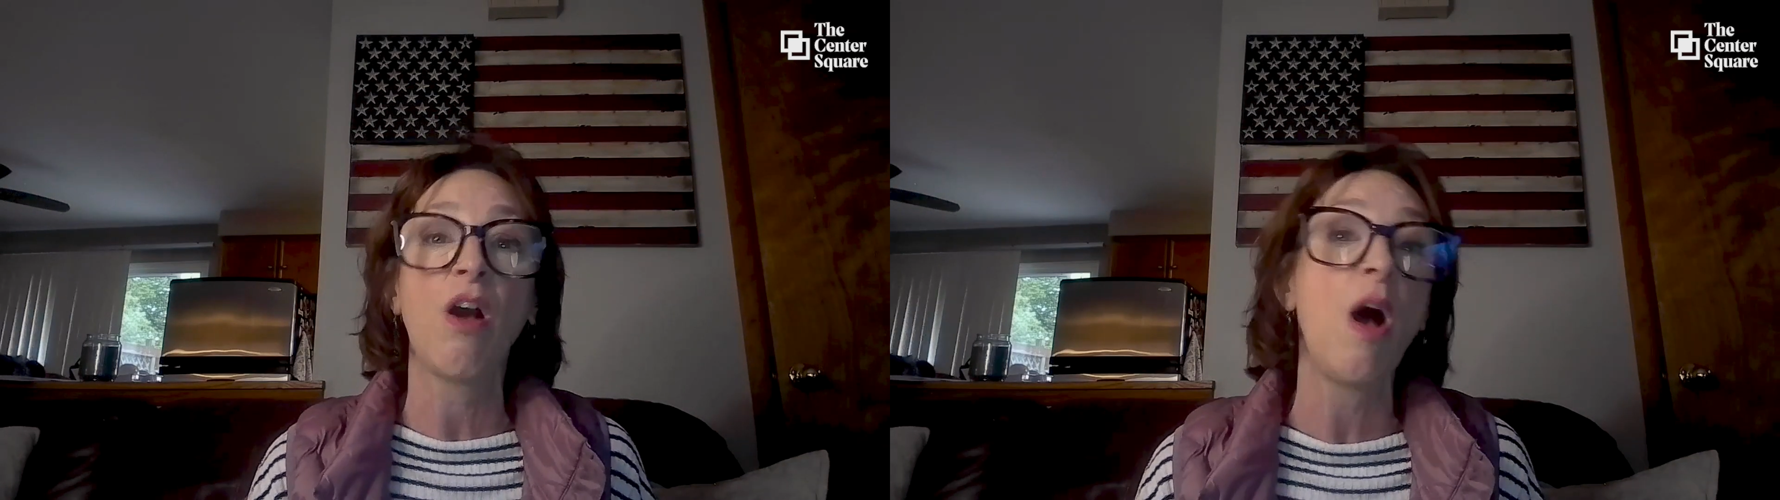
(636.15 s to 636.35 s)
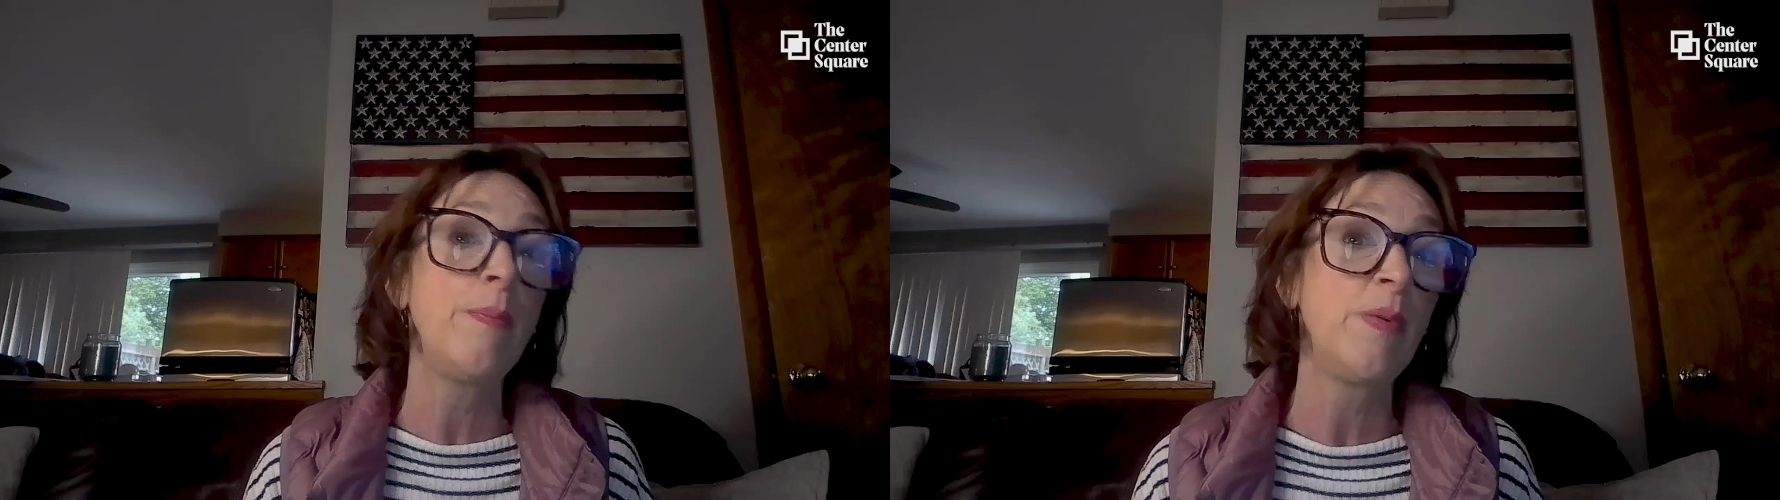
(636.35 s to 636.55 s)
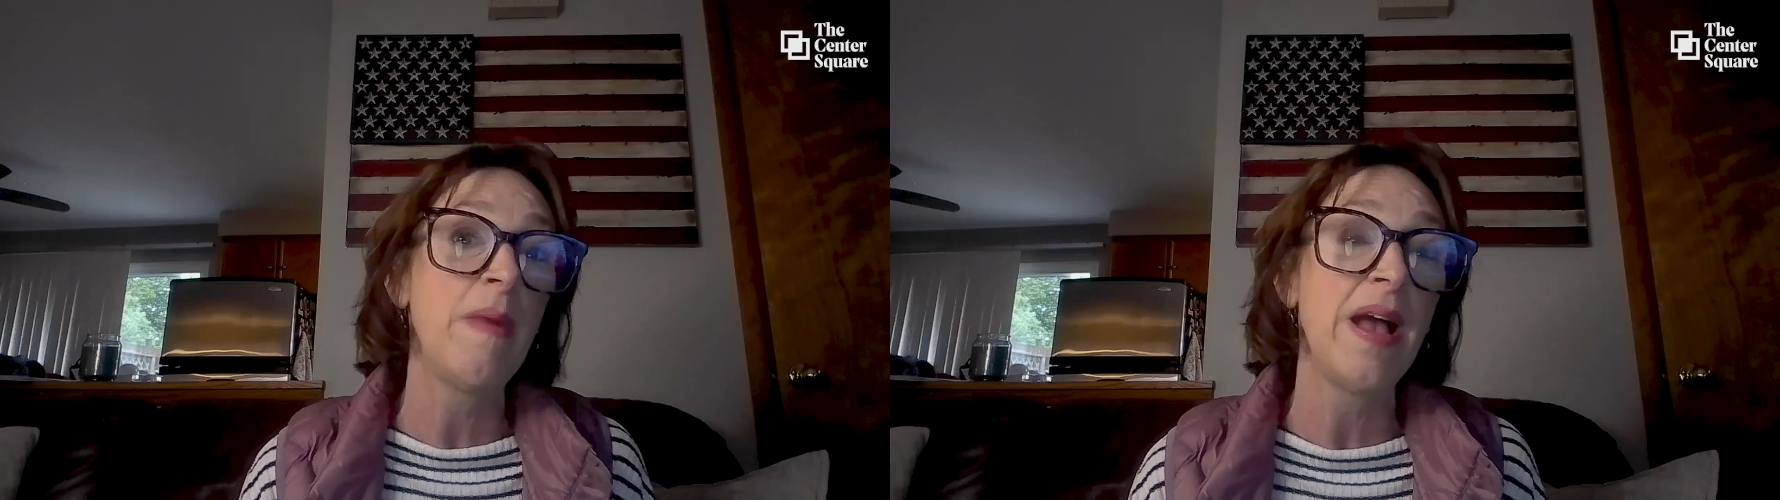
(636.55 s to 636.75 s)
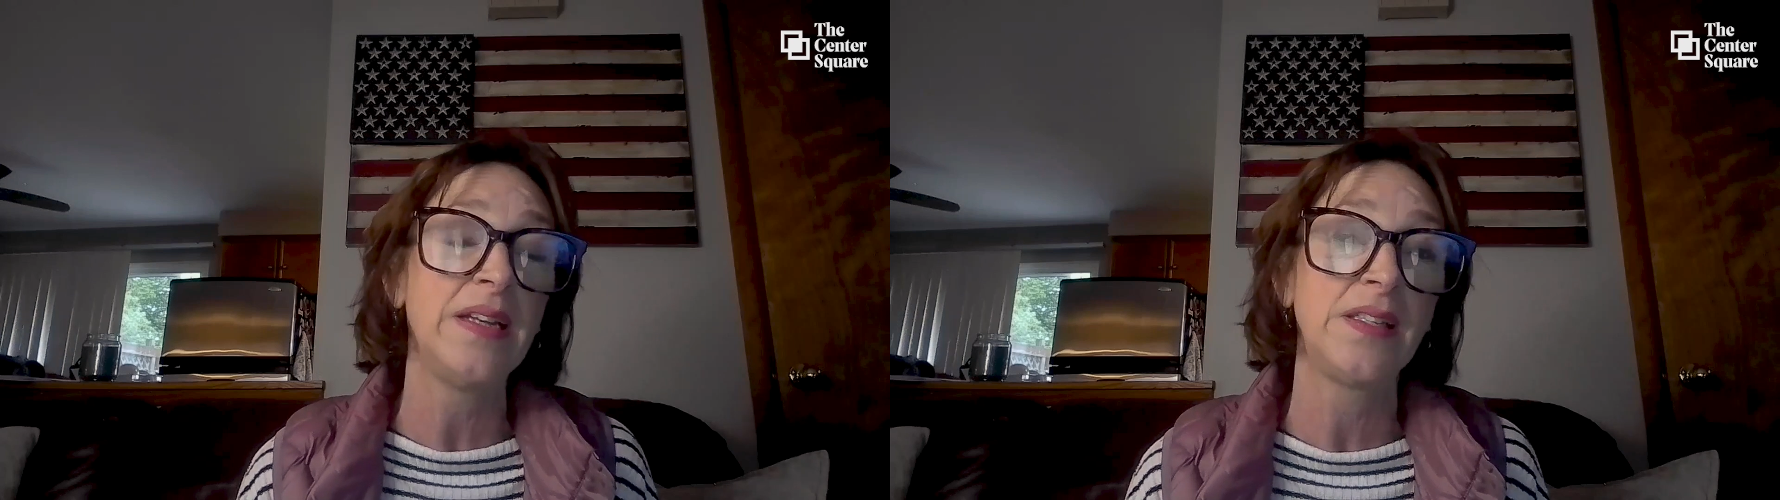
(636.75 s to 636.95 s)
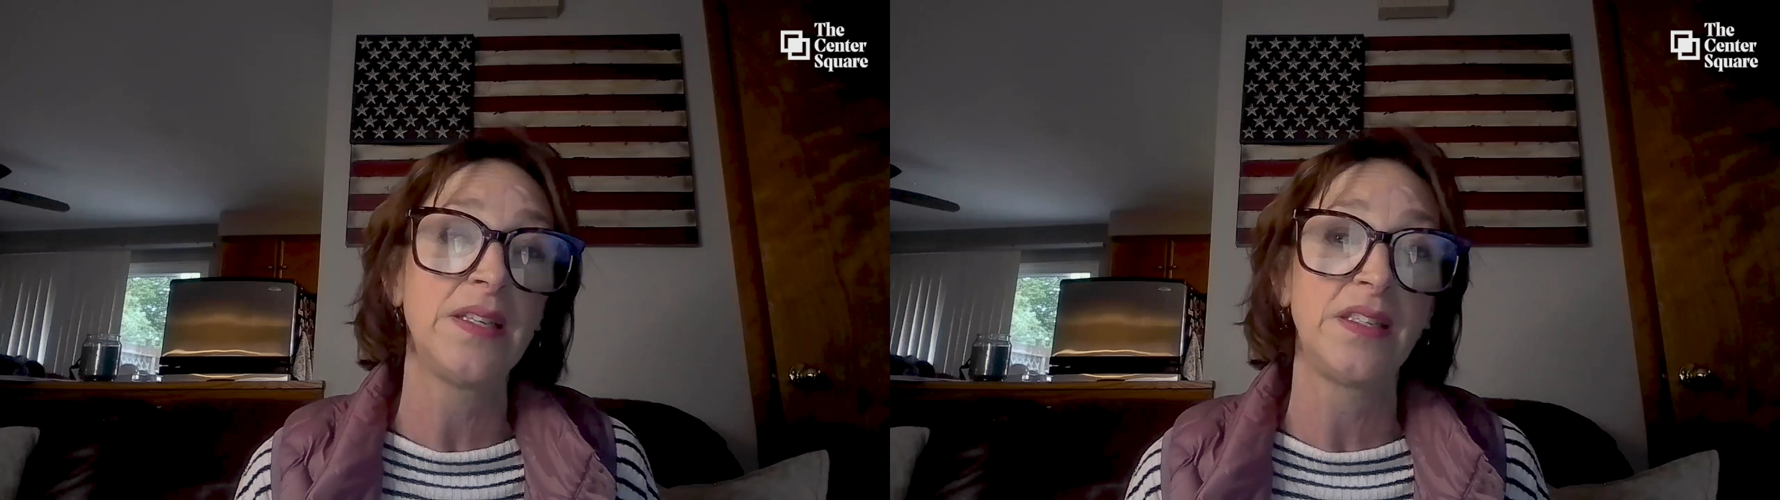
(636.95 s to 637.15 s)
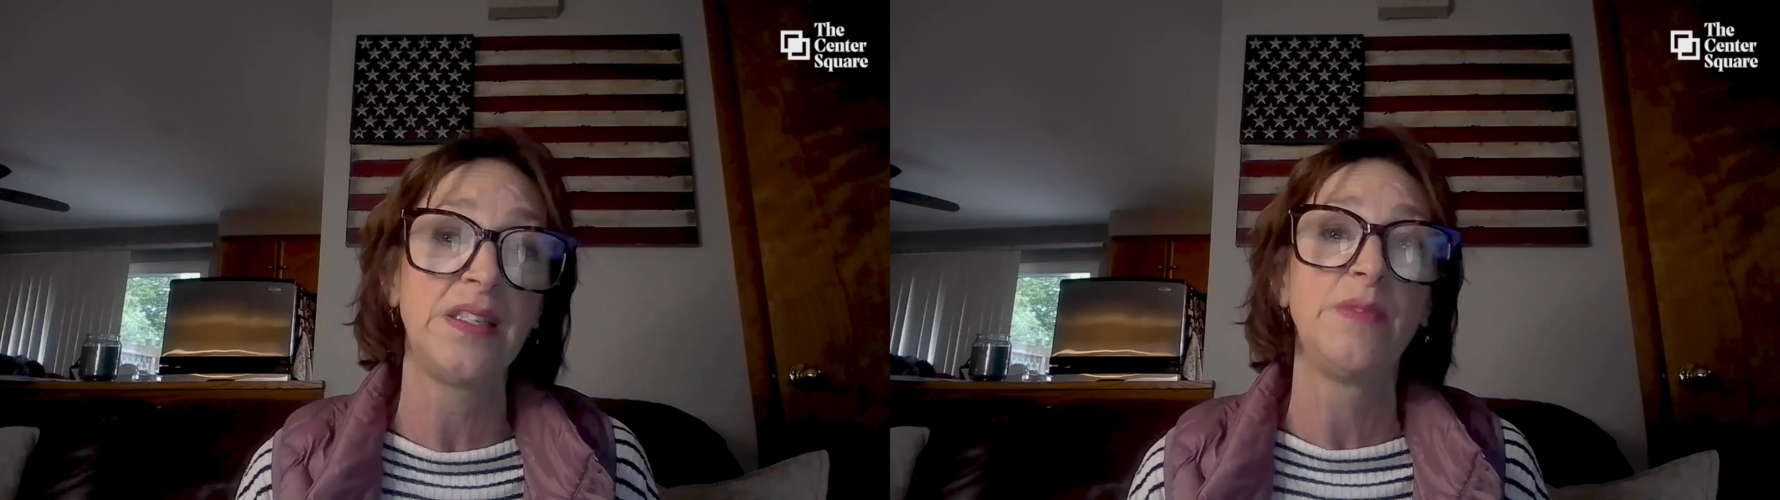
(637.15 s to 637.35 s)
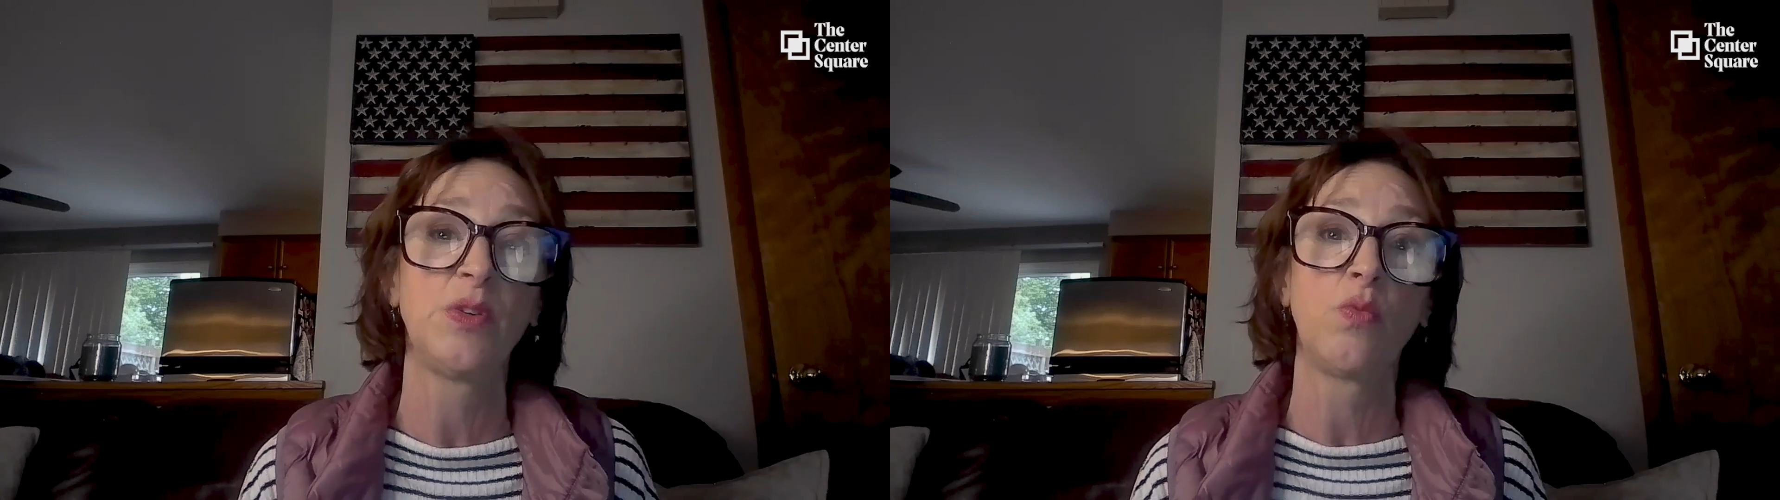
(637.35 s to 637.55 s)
compromise that seemed to